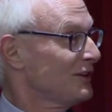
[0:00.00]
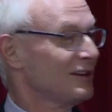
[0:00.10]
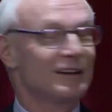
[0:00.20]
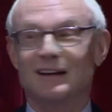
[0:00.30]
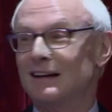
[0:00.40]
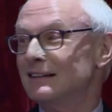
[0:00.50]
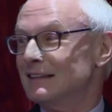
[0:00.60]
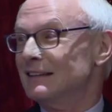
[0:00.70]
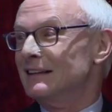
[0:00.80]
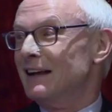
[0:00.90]
You
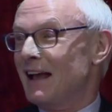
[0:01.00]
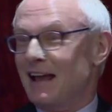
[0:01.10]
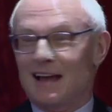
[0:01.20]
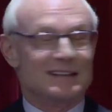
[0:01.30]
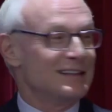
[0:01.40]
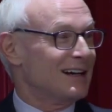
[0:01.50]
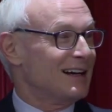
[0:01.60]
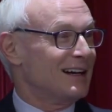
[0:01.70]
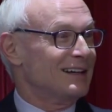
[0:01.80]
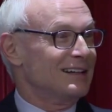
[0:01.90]

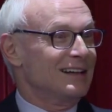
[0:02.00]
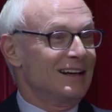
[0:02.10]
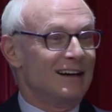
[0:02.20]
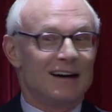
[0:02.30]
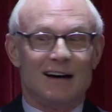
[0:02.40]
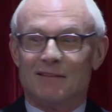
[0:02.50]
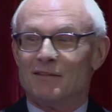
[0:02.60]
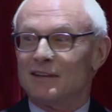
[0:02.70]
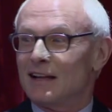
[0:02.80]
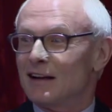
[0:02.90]
know,
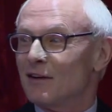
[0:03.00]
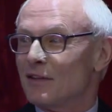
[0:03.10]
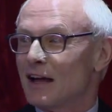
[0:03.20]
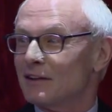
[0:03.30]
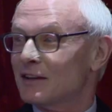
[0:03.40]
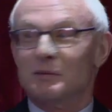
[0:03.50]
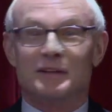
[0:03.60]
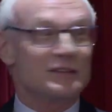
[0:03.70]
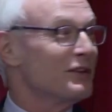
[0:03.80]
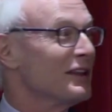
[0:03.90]
that
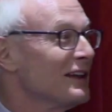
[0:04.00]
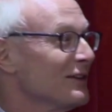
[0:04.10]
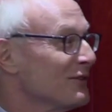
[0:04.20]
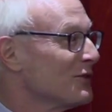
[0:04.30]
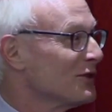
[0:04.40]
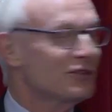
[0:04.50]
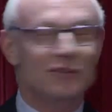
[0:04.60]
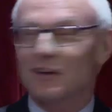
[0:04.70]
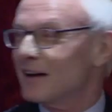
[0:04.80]
explains everything, of course.